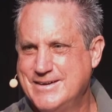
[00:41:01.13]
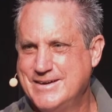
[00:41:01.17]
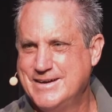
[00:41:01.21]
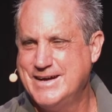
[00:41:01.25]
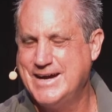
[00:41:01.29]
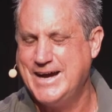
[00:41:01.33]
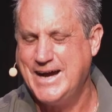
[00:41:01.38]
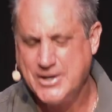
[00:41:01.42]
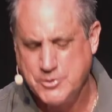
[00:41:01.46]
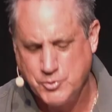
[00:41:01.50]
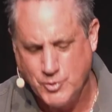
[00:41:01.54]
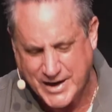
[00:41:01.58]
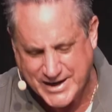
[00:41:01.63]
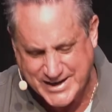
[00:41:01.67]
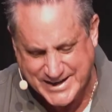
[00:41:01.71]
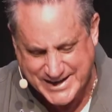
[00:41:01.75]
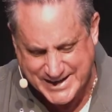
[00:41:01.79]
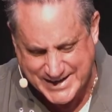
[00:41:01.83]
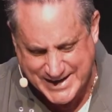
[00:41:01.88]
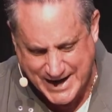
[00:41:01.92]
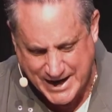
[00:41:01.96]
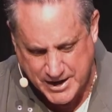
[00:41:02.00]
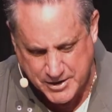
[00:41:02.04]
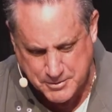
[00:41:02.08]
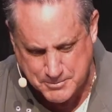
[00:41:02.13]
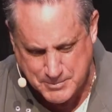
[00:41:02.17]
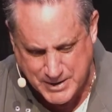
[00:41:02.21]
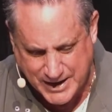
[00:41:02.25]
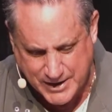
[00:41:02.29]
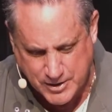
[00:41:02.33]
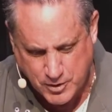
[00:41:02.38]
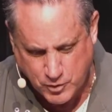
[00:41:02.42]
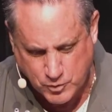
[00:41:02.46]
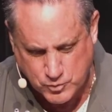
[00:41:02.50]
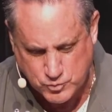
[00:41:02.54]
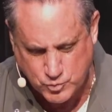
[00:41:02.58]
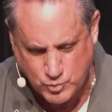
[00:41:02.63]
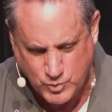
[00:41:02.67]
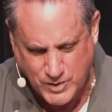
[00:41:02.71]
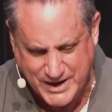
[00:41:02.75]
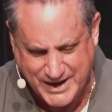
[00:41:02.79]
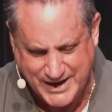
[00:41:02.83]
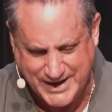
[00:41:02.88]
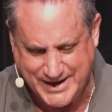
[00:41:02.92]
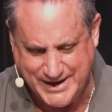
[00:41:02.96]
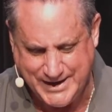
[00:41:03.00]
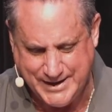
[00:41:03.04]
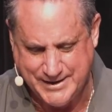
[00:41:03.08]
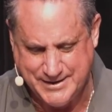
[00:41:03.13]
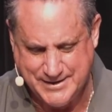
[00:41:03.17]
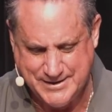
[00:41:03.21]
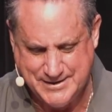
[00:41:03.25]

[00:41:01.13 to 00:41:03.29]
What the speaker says: How do I get out of my own way?